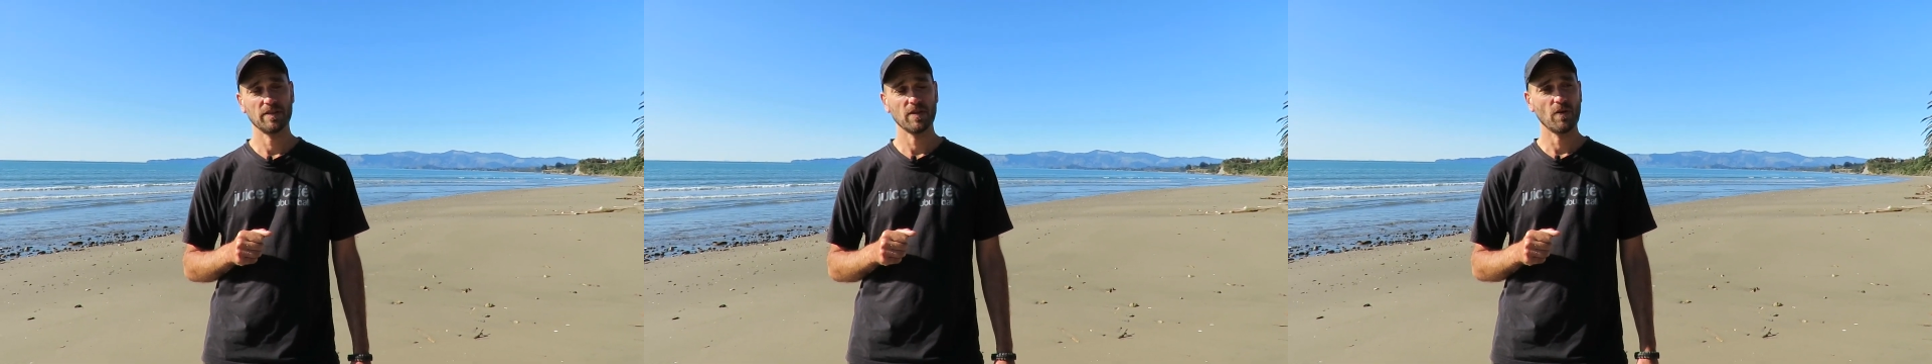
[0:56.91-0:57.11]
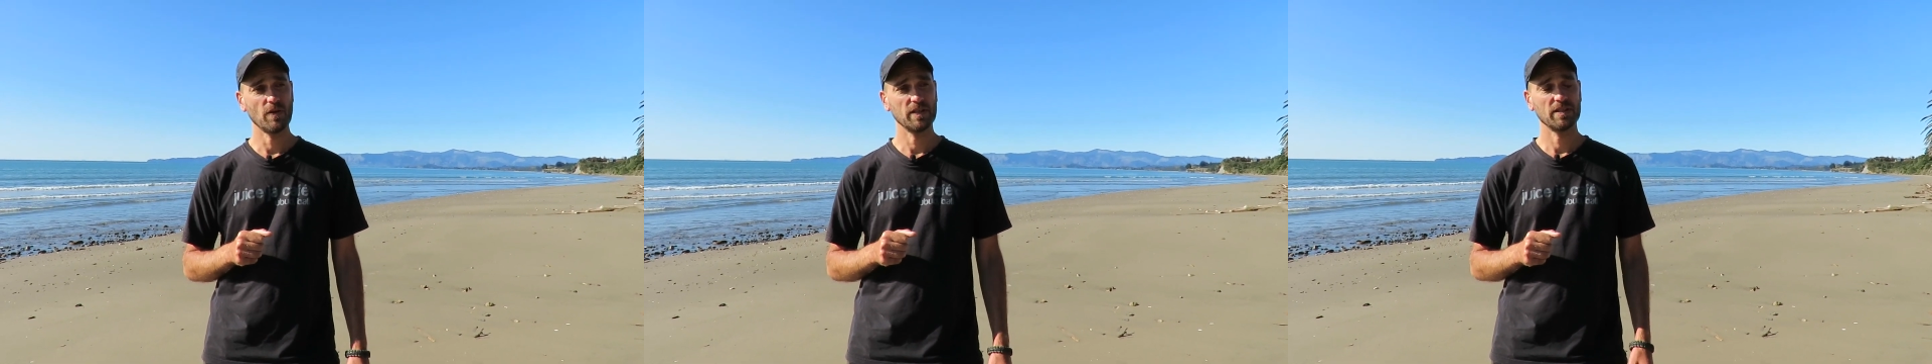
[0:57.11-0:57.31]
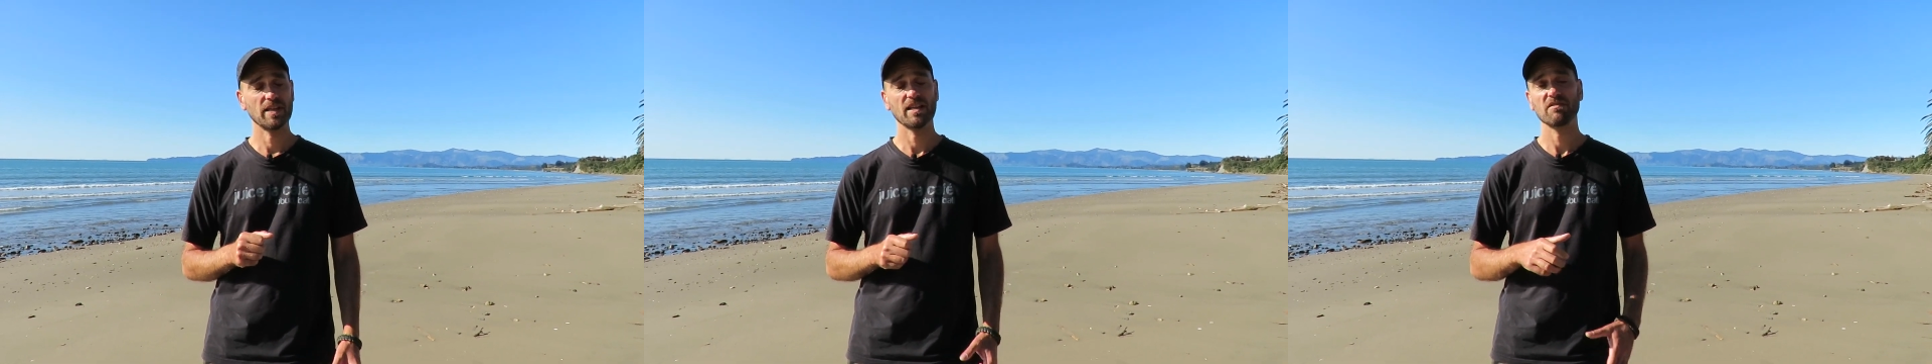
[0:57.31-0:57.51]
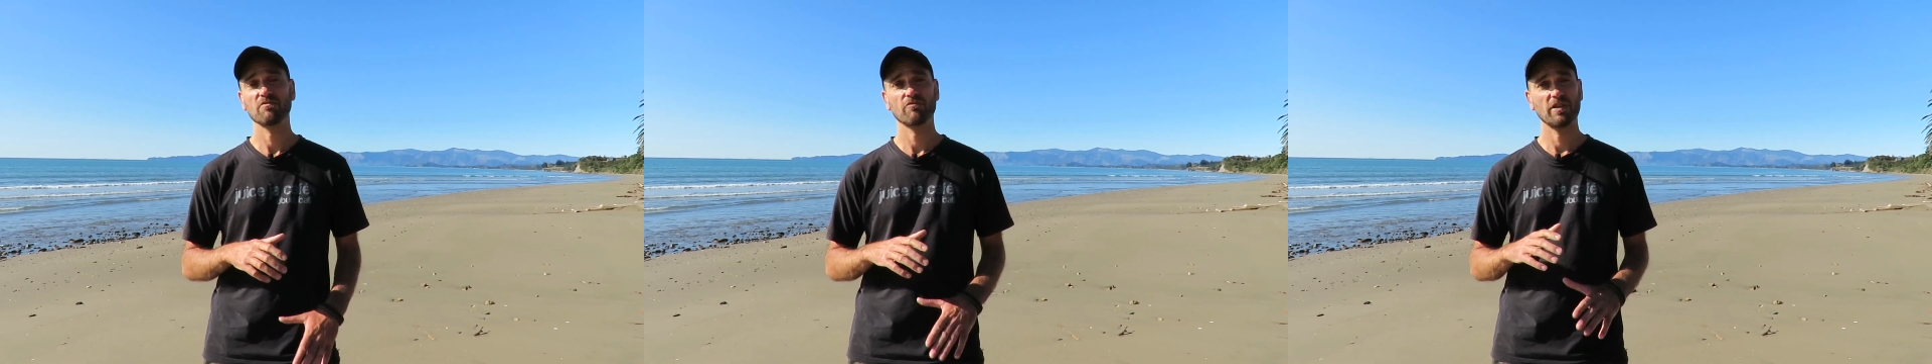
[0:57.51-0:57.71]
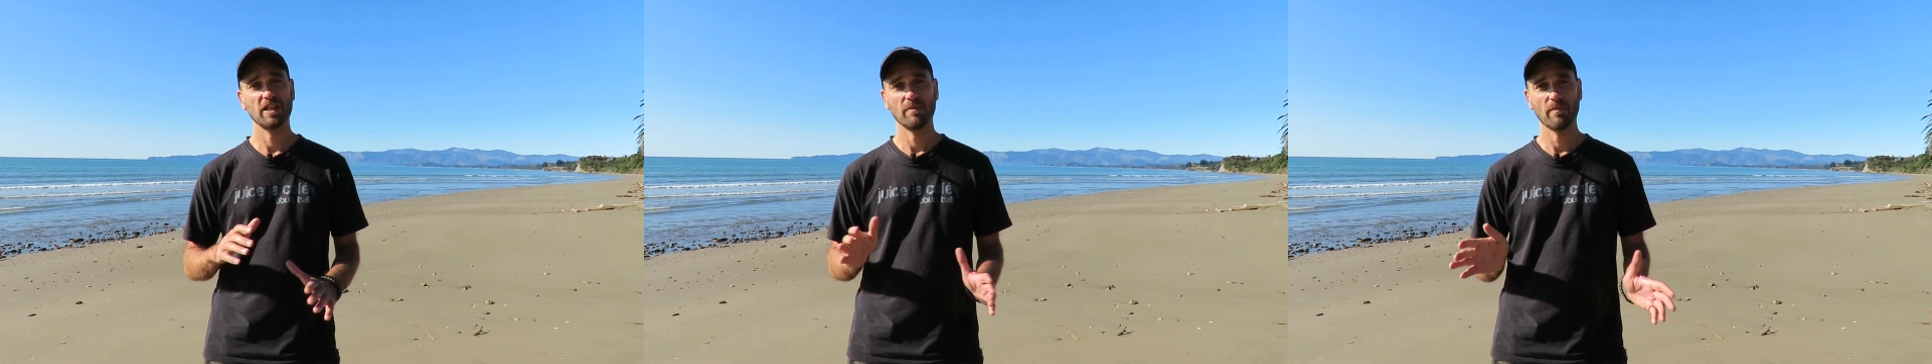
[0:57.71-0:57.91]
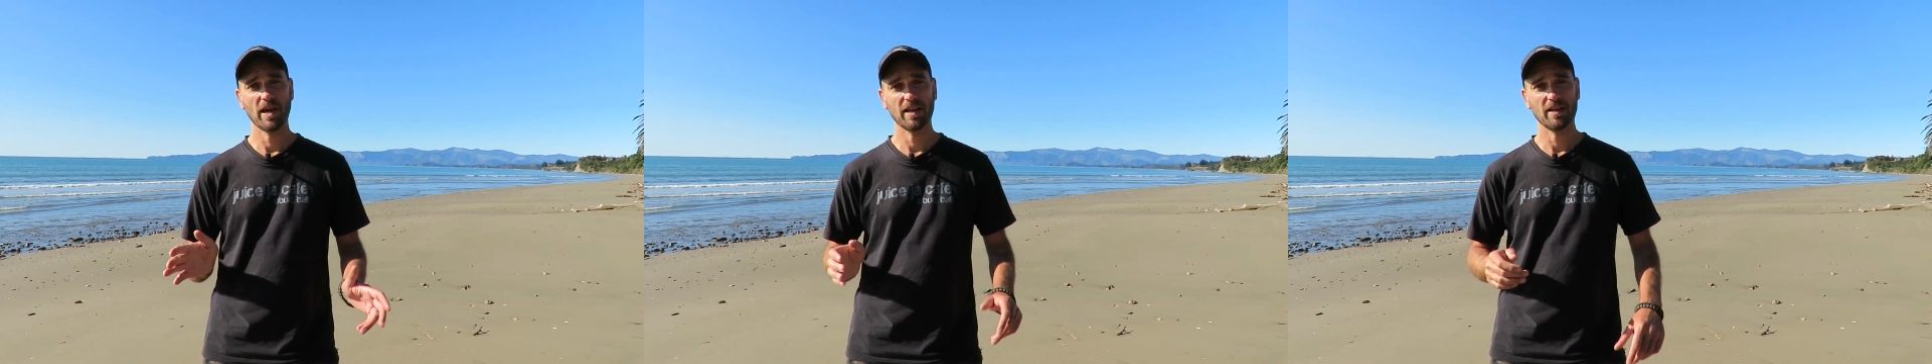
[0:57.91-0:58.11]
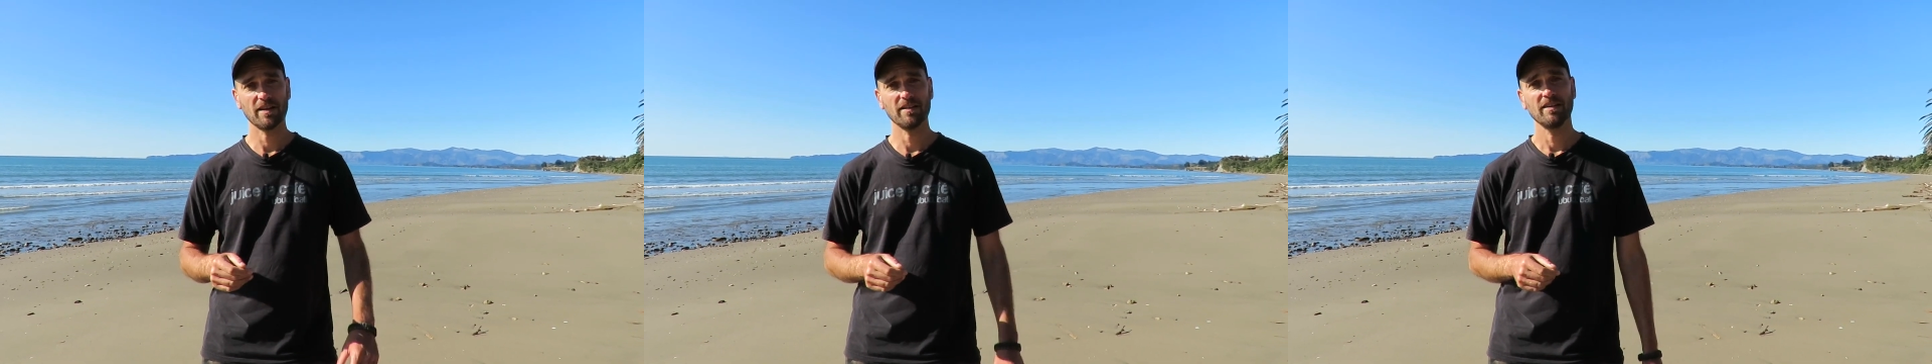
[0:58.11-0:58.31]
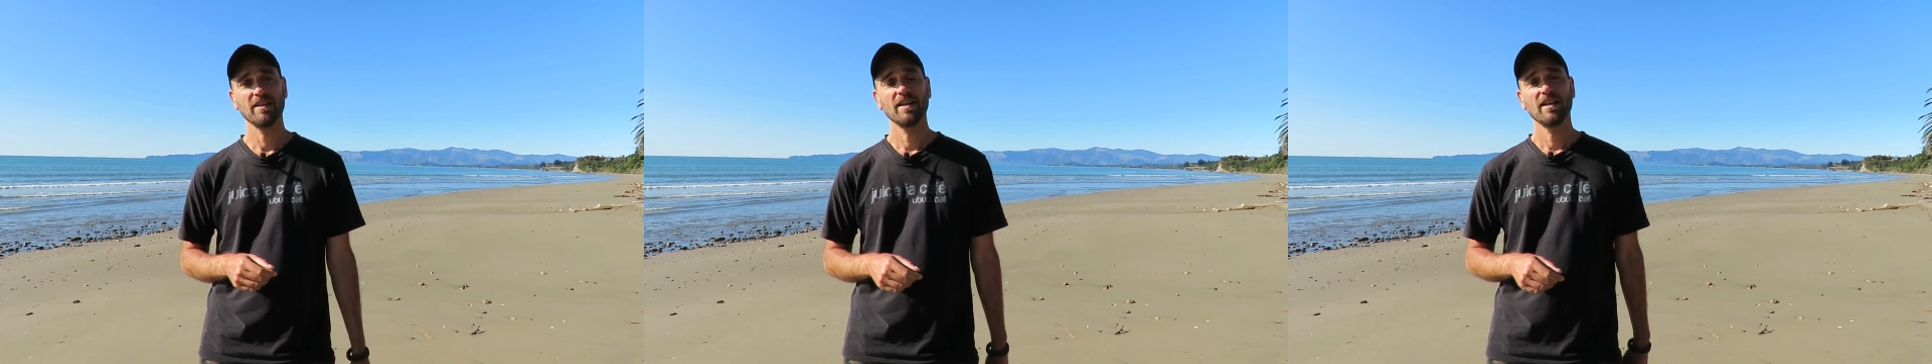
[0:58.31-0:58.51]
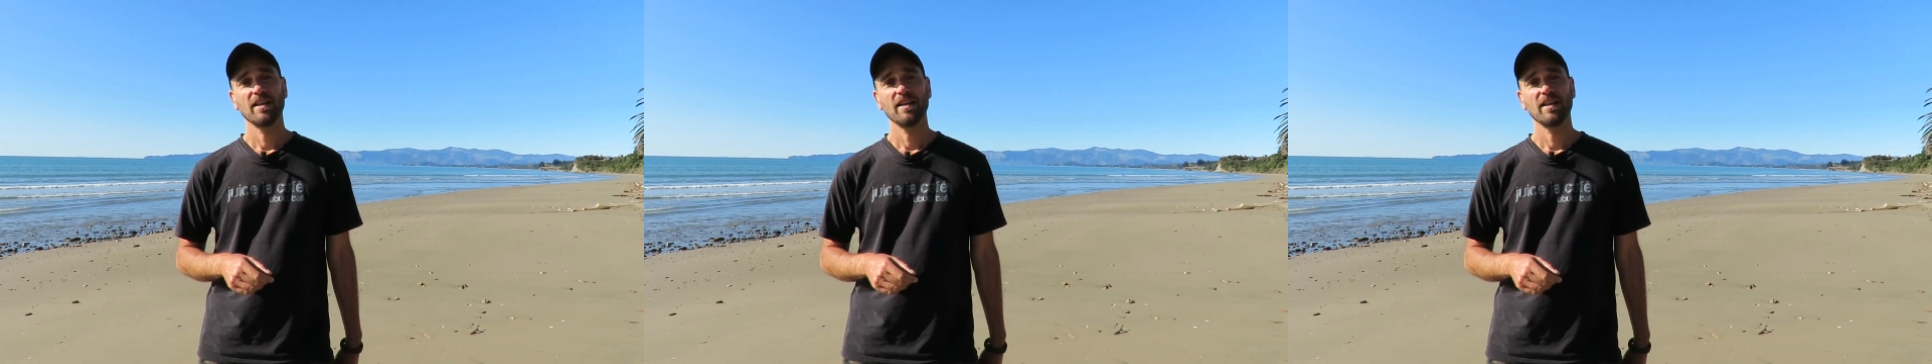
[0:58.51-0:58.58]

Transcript: so it doesn't really matter